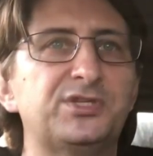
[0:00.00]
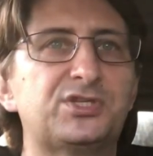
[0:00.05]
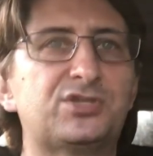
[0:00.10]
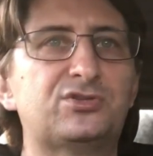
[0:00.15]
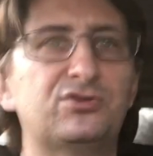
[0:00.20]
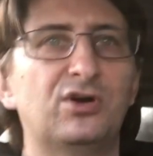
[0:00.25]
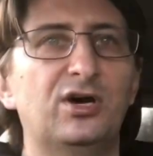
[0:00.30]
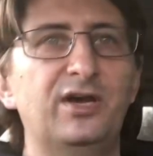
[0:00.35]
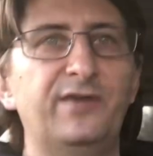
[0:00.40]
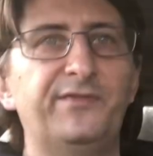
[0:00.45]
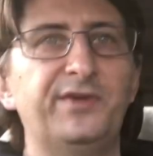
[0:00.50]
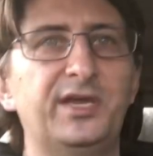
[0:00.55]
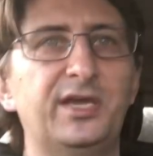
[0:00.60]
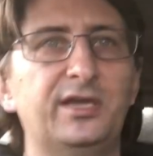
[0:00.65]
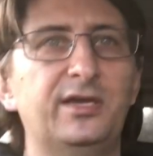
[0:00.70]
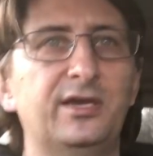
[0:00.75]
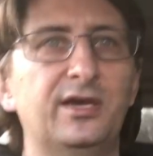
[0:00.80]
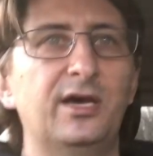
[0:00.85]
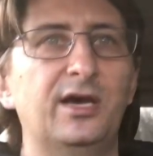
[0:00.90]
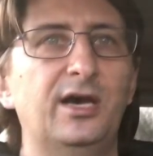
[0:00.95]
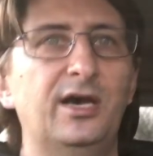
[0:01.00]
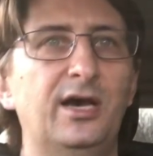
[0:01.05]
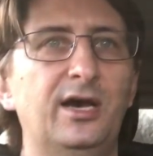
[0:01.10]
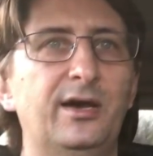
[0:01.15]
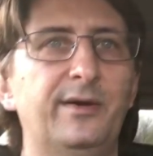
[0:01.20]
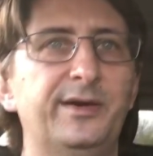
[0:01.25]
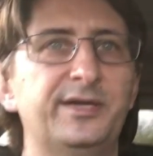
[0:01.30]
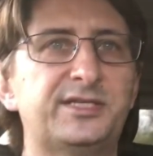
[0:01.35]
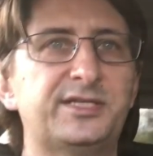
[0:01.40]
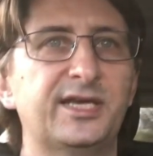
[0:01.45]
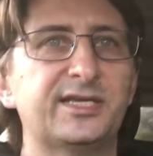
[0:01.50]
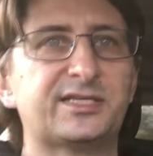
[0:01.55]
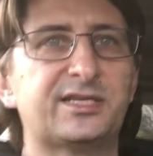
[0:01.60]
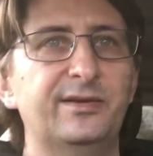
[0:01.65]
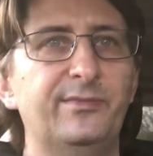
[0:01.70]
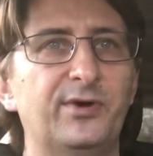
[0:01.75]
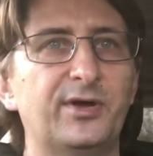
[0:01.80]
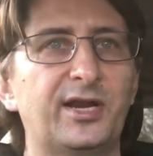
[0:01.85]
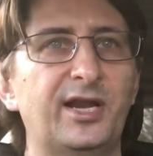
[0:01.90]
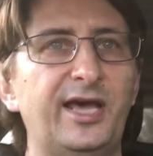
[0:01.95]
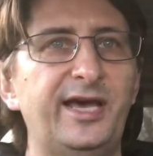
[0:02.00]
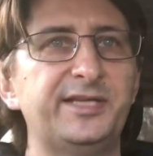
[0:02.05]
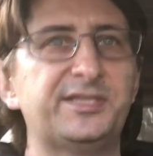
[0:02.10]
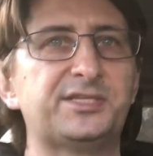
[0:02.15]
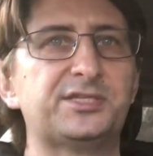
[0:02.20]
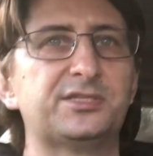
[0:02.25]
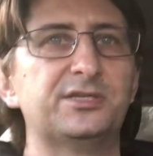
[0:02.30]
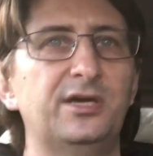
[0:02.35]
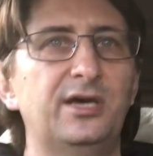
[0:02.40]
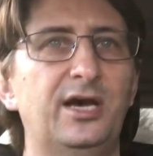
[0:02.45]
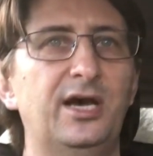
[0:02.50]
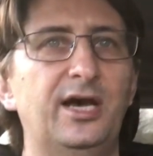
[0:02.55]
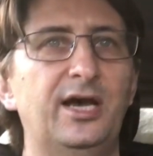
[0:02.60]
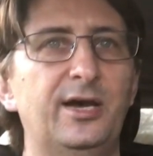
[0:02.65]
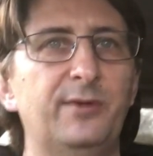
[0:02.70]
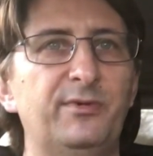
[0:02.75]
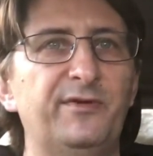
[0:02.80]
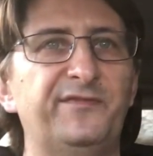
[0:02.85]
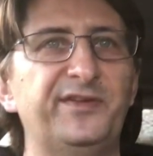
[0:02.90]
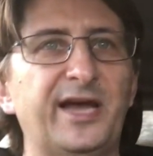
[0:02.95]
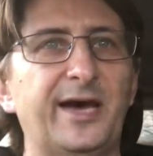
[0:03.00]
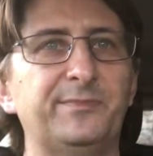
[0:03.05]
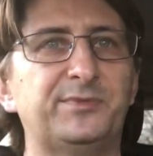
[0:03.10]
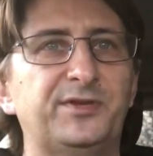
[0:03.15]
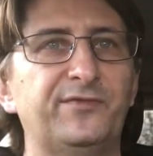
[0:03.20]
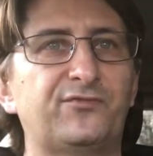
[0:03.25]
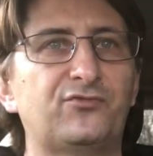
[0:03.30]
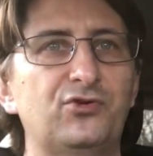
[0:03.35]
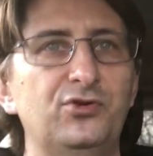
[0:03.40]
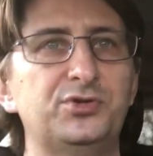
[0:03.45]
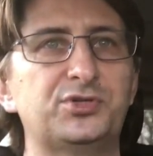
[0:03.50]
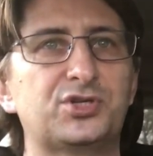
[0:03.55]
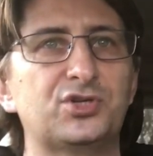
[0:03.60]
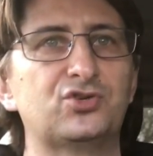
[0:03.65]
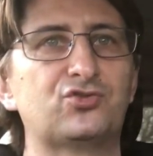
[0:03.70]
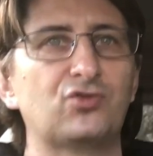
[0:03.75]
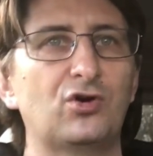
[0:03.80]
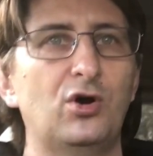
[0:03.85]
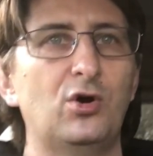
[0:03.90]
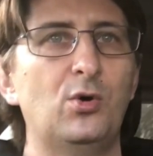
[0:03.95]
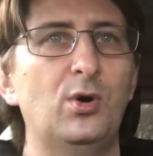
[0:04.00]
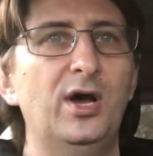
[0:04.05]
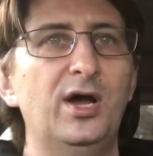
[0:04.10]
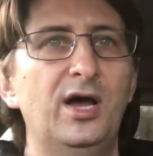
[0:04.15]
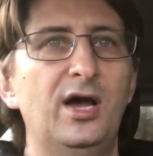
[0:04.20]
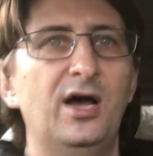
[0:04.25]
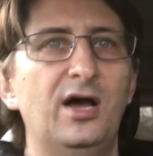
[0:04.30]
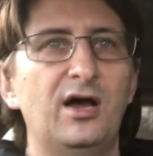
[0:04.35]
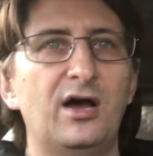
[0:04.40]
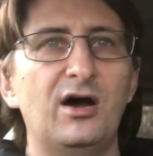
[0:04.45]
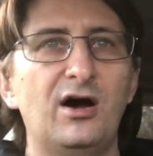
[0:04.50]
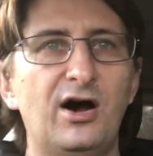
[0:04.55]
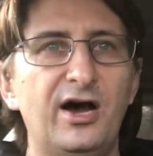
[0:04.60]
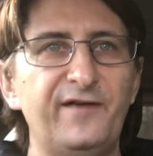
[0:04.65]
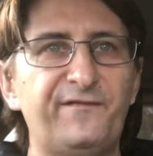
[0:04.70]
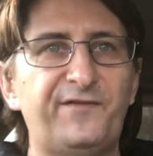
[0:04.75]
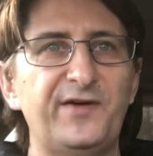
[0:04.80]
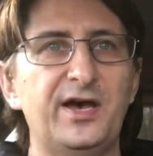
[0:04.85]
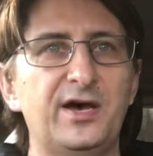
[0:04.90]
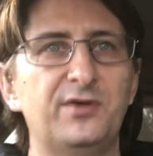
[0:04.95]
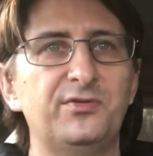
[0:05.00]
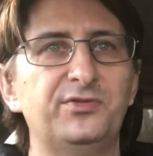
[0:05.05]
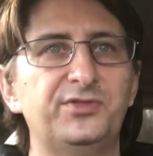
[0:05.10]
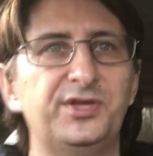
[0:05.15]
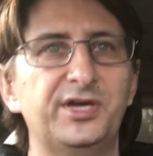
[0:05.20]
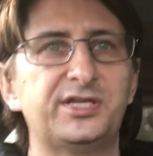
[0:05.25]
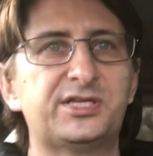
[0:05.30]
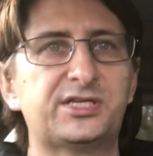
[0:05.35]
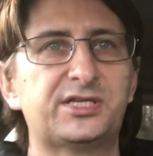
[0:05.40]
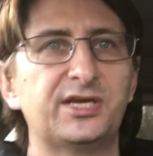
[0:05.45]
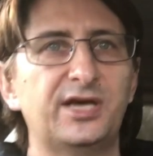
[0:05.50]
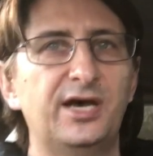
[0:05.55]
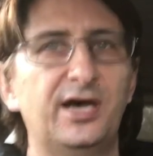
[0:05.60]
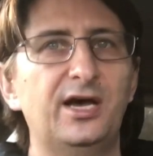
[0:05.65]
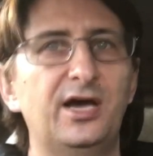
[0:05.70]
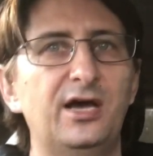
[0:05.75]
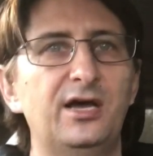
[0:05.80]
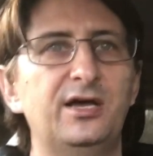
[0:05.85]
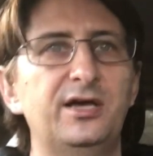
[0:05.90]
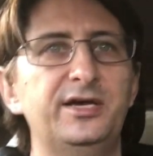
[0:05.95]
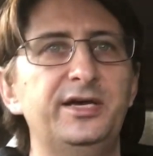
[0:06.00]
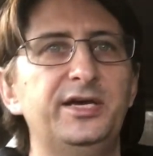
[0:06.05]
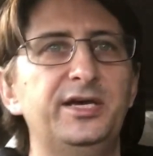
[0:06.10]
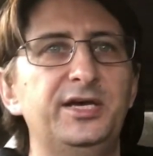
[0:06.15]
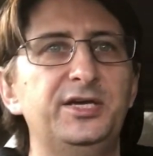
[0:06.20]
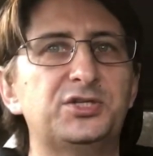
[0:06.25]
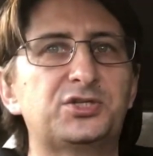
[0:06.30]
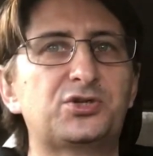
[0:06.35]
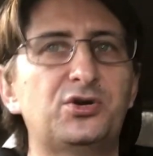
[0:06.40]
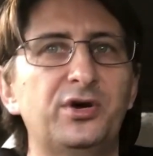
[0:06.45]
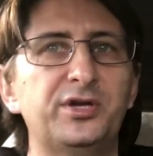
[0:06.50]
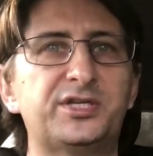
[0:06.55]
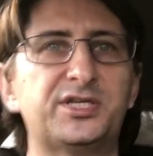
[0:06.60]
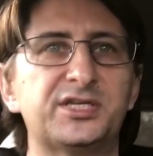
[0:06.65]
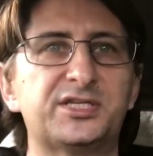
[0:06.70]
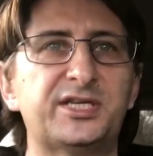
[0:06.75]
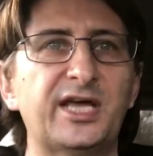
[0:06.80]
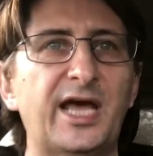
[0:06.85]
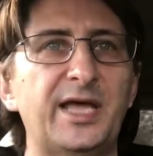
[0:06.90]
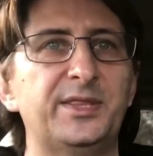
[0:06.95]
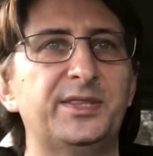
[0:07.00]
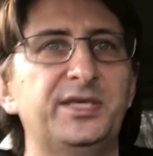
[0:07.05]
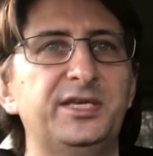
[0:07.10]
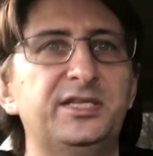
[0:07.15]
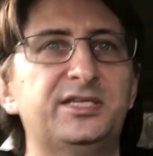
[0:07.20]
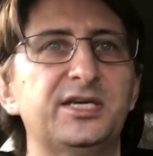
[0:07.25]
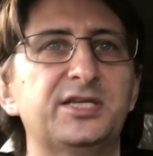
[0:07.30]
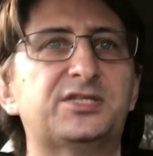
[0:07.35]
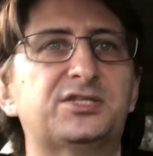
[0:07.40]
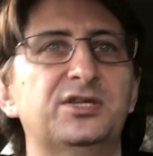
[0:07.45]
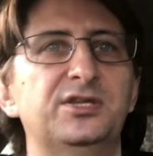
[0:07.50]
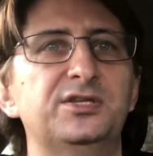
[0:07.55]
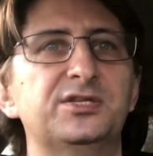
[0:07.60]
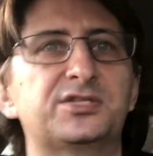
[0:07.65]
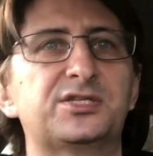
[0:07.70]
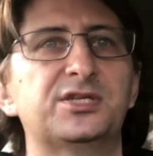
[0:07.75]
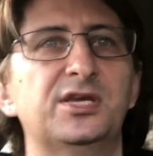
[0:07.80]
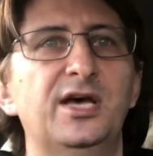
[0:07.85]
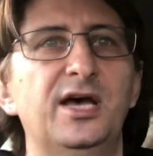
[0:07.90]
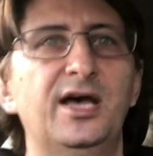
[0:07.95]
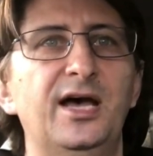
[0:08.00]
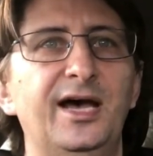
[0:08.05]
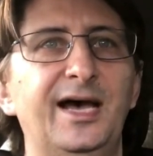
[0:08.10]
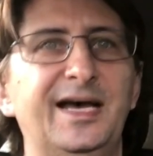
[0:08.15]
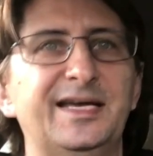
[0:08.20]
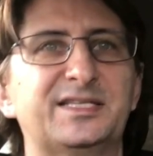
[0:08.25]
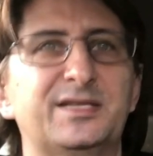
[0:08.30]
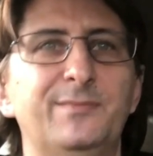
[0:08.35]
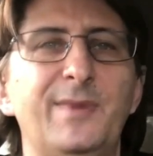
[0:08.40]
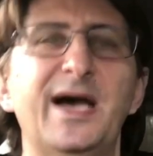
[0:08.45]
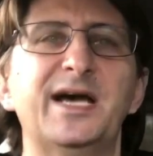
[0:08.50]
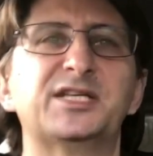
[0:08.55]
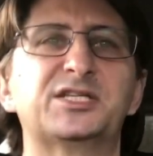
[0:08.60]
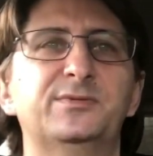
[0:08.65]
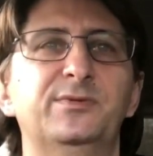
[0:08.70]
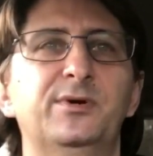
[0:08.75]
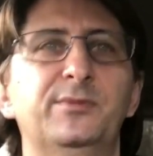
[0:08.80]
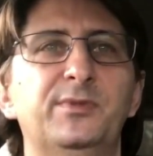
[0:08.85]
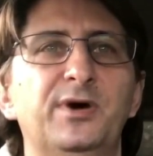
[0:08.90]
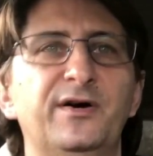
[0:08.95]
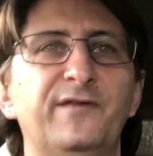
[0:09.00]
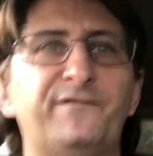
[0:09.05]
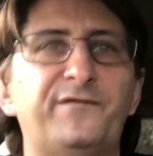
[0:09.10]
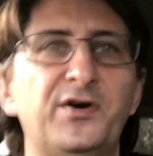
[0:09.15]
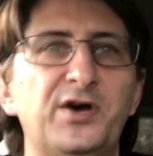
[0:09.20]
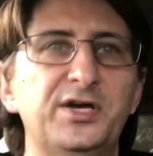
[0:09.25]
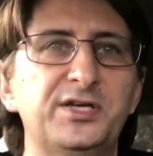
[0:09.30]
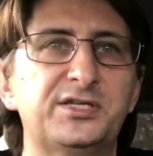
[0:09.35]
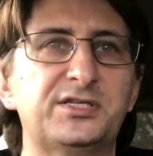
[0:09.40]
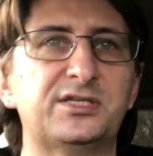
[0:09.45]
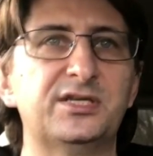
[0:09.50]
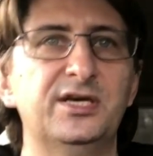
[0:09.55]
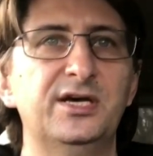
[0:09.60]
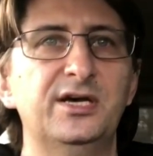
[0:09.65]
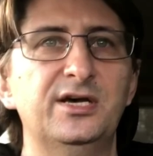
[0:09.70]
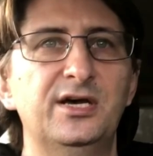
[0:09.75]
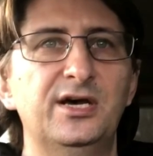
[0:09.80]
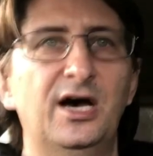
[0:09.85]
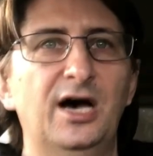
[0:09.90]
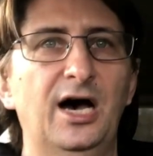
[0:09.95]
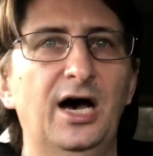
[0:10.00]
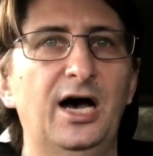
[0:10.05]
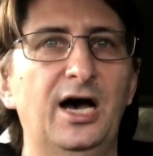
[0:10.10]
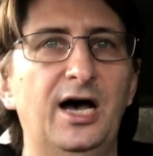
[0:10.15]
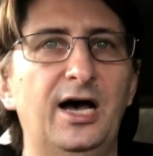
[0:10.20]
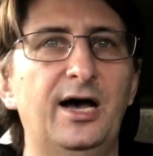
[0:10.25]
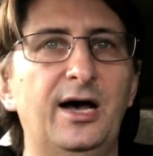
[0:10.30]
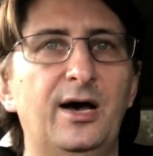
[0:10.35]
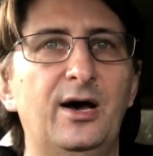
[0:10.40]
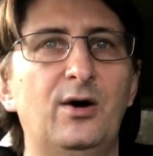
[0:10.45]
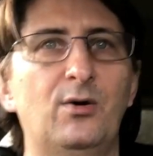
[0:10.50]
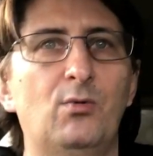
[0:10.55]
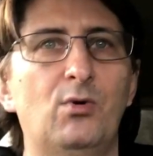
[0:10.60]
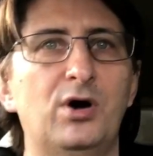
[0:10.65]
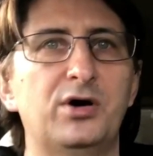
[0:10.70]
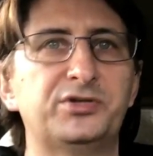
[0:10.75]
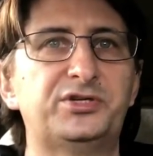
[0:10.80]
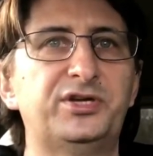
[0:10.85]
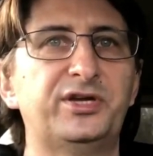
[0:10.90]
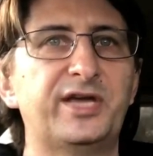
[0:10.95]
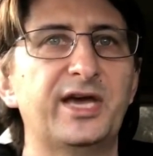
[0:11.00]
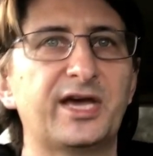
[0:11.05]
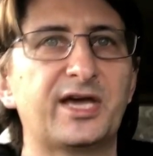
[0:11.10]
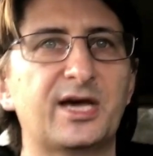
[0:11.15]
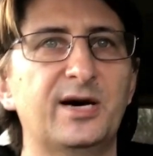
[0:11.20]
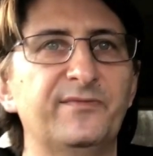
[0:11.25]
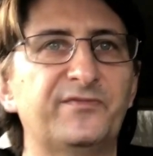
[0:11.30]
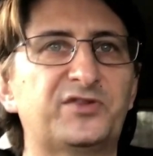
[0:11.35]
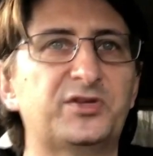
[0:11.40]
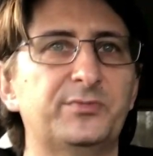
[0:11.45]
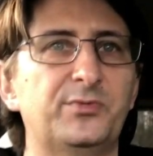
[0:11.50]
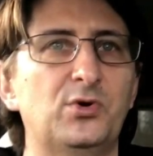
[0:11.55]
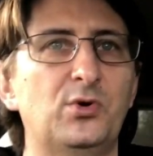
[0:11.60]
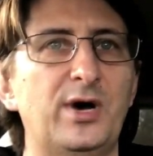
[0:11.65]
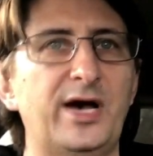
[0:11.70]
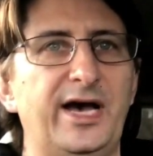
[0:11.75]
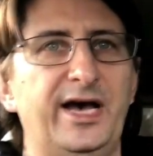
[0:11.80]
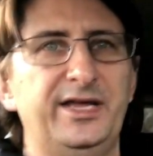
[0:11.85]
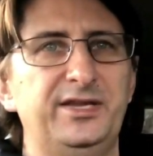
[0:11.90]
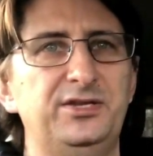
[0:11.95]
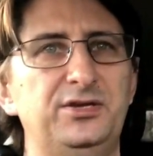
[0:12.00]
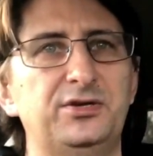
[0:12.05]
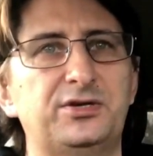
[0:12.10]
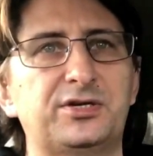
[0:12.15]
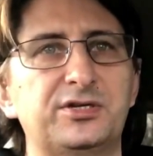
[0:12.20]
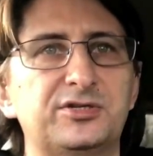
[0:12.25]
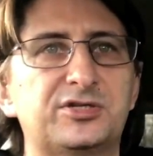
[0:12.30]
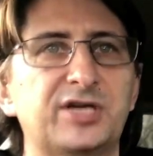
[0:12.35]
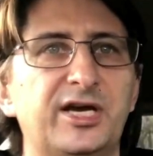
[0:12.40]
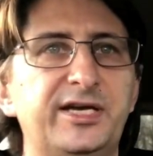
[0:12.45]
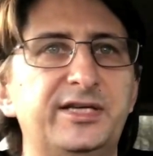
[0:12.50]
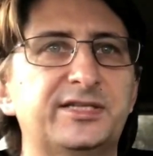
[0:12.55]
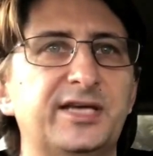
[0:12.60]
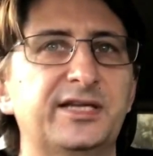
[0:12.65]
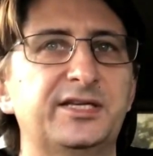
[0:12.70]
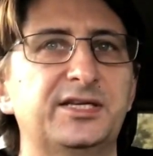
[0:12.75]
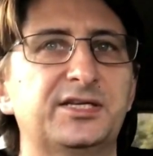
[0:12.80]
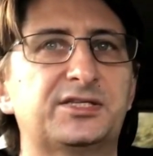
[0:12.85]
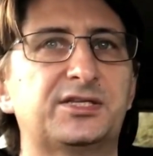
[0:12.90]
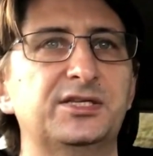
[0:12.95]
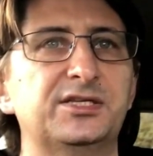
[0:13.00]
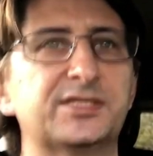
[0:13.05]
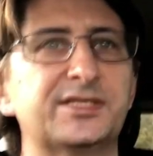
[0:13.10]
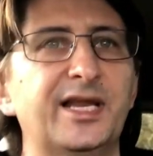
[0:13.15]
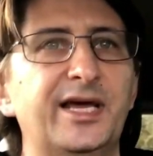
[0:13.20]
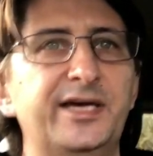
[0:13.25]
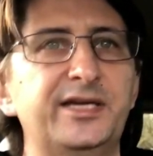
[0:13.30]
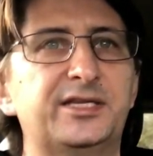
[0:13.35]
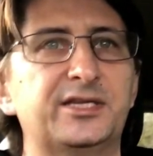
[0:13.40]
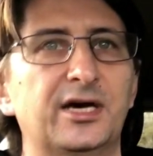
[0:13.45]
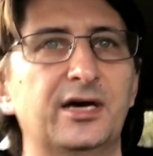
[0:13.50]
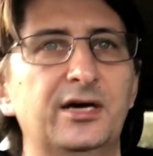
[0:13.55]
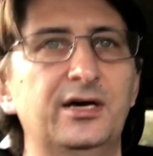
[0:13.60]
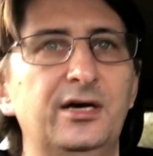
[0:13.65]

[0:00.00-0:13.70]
driving a Tesla Model S with adaptive cruise control, I found that it's good to set the distance as the maximum at first, whilst you get comfortable, and you can change that distance later.